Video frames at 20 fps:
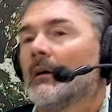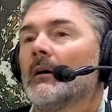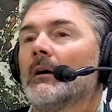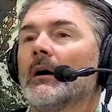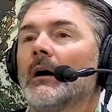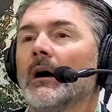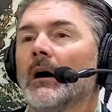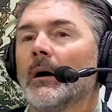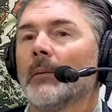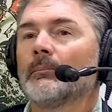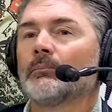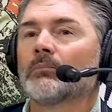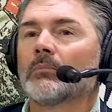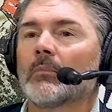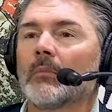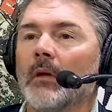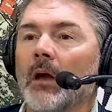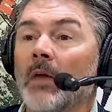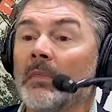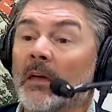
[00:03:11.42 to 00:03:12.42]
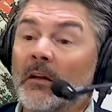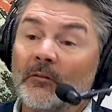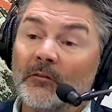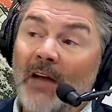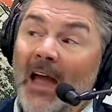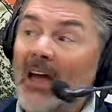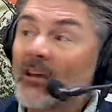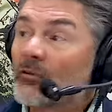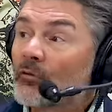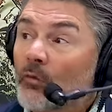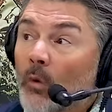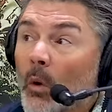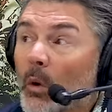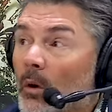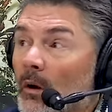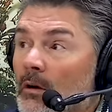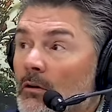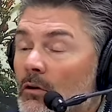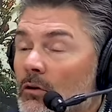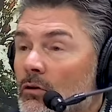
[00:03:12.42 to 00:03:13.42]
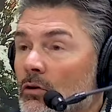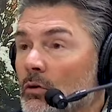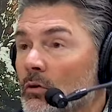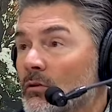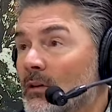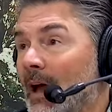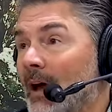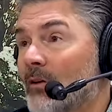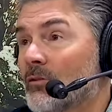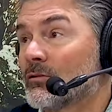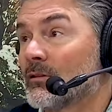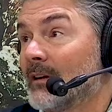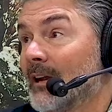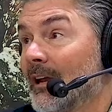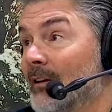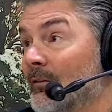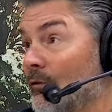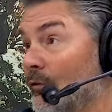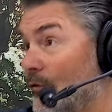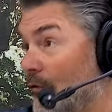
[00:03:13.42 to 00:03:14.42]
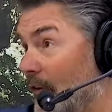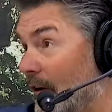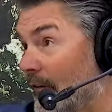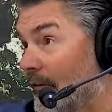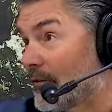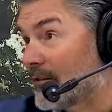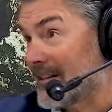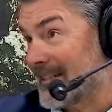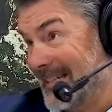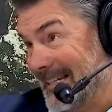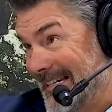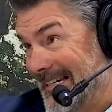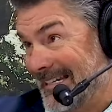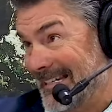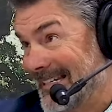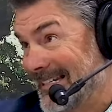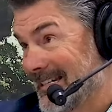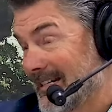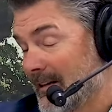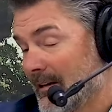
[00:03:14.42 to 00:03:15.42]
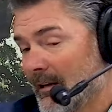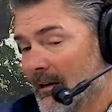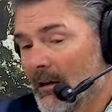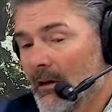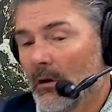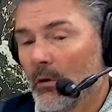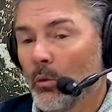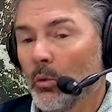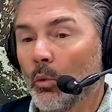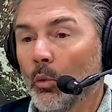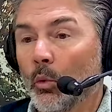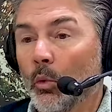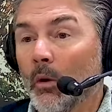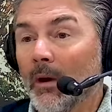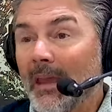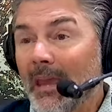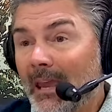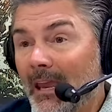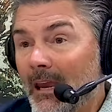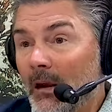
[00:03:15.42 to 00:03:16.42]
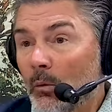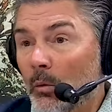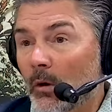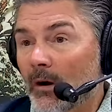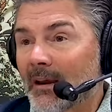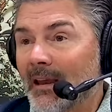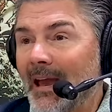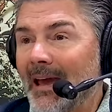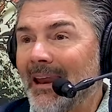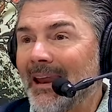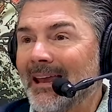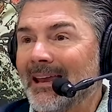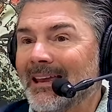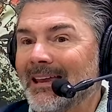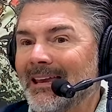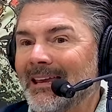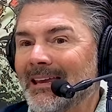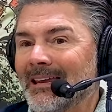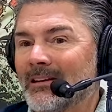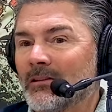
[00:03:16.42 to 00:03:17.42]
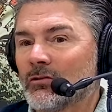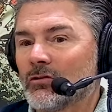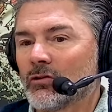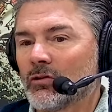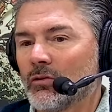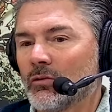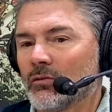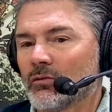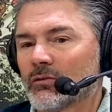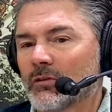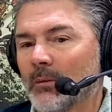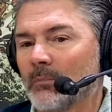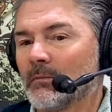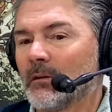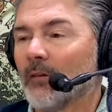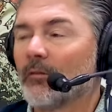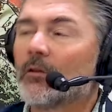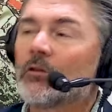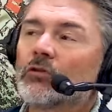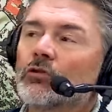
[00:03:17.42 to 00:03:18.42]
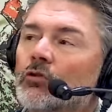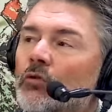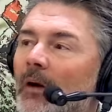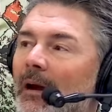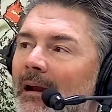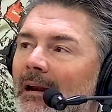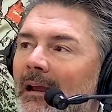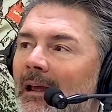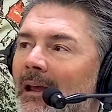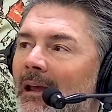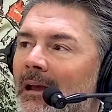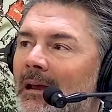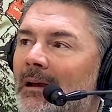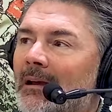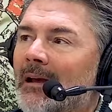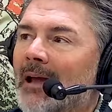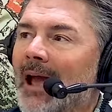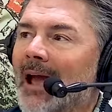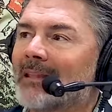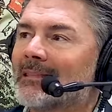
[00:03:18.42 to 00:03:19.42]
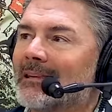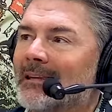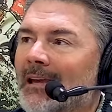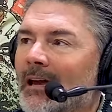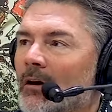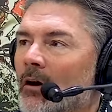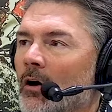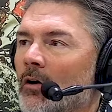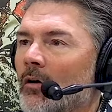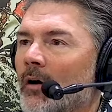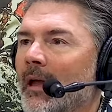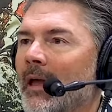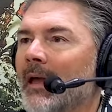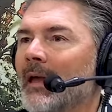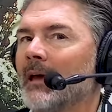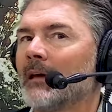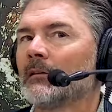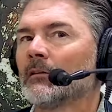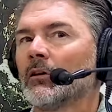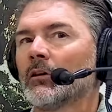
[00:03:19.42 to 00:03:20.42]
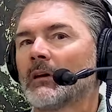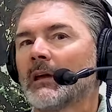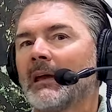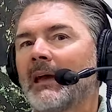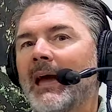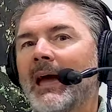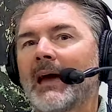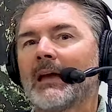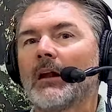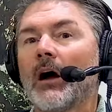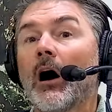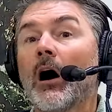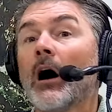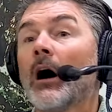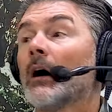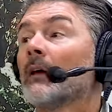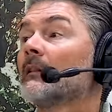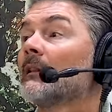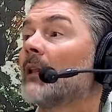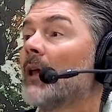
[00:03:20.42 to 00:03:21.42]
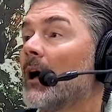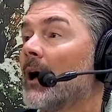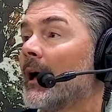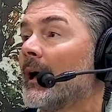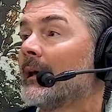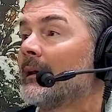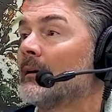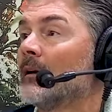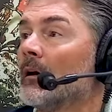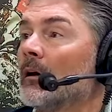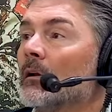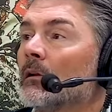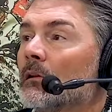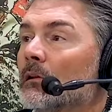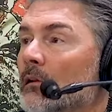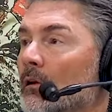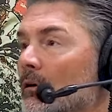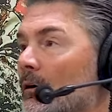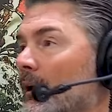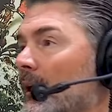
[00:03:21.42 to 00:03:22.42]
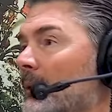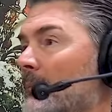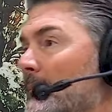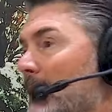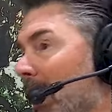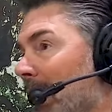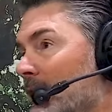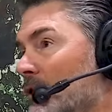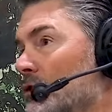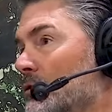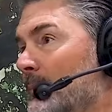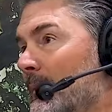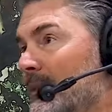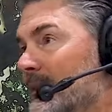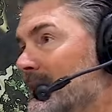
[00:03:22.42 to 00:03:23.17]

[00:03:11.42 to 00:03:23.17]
And then fast forward to 2015, we were getting into some different training at the NRA and looking at online learning management